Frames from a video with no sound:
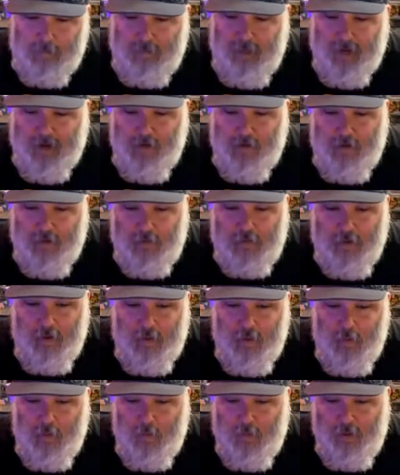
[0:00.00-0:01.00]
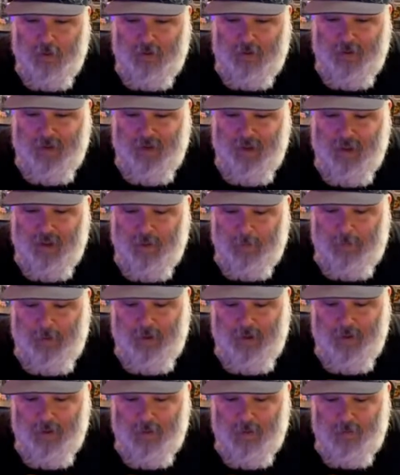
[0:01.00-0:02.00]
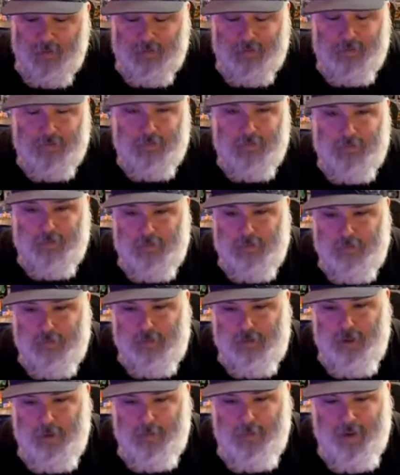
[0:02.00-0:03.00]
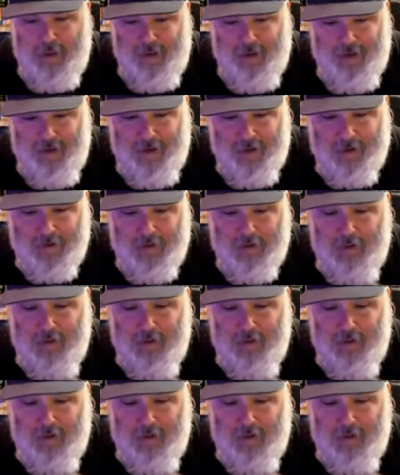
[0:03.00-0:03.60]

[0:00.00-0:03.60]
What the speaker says: They just don't really appeal to me.